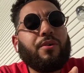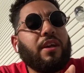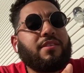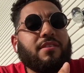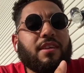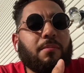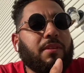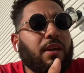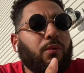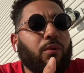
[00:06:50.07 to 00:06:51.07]
it's the same
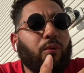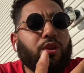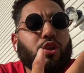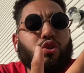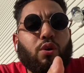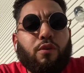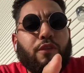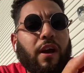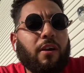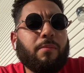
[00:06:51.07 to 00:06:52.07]
thing with a Joel
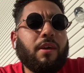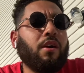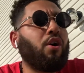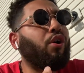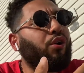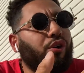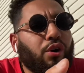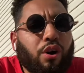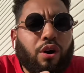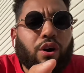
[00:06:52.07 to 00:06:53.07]
Farabee, a Carter
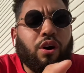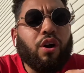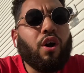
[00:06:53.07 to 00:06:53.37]
Hart,